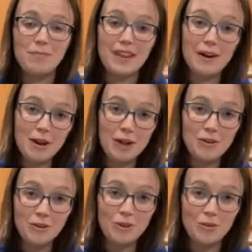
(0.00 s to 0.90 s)
That way I know
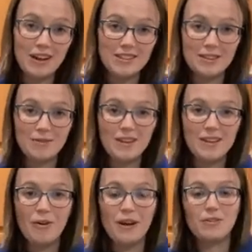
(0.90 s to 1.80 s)
you watched the
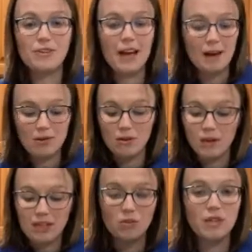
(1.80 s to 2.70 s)
video, and if you happen to
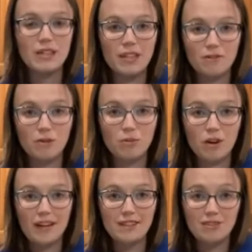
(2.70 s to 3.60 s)
win, you can give your
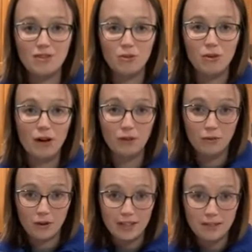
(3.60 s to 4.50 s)
prize to a
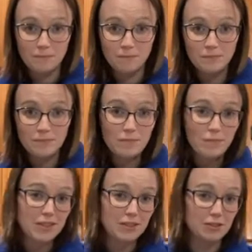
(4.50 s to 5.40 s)
friend.
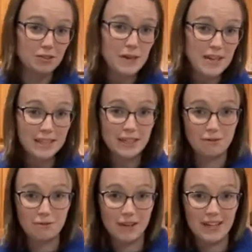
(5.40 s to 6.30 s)
So speaking of
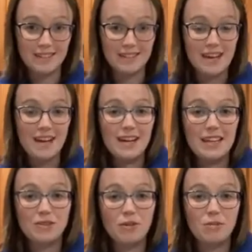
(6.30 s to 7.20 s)
friends,
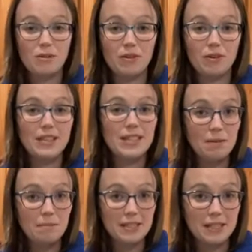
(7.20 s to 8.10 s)
it's going to be very
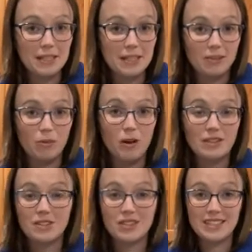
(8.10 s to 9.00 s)
tempting to want
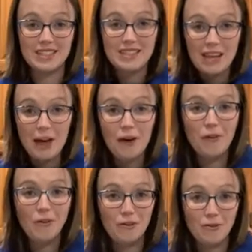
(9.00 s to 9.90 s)
to just tell
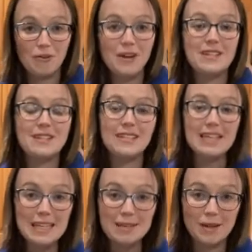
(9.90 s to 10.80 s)
your friends
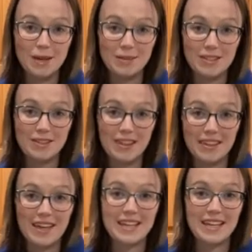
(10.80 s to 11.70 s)
to email me so that
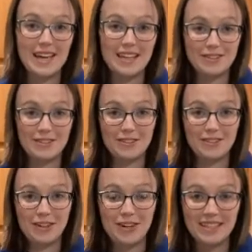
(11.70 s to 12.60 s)
they can get entered into
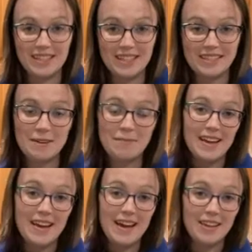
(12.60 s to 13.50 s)
the contest.
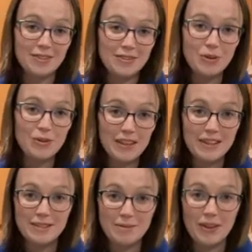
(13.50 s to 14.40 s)
And there's two
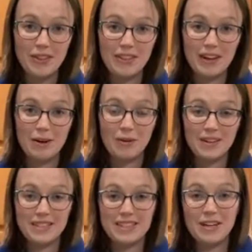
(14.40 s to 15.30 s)
things about that I wanted
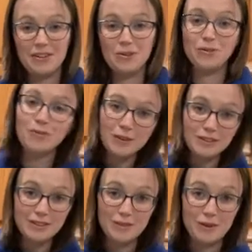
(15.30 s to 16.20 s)
to tell you.
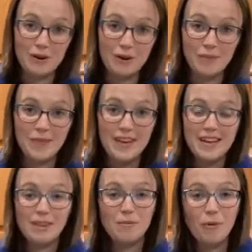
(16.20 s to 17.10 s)
First of all,
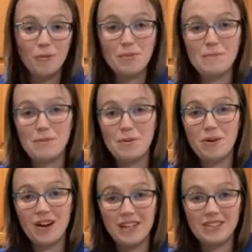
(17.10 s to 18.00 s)
the more people who are
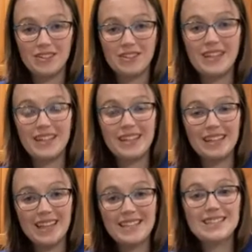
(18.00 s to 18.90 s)
entered, the
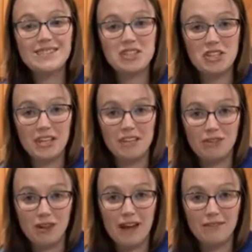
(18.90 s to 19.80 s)
less of a chance
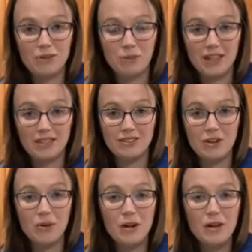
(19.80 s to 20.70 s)
you'll have to win.
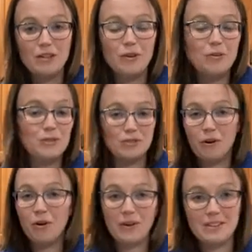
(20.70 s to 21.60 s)
So don't just
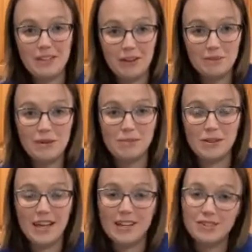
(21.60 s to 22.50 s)
go around telling people
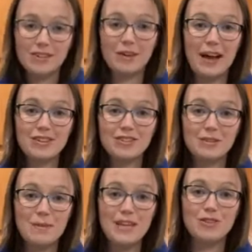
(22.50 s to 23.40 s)
to enter. It'll actually
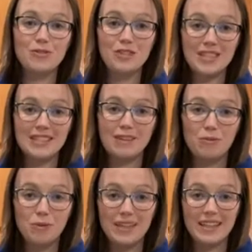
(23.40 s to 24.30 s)
make your chance of
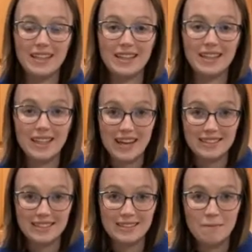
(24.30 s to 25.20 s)
winning
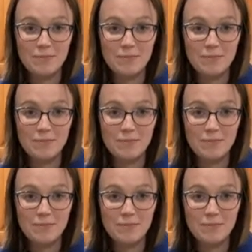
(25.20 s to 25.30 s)
less.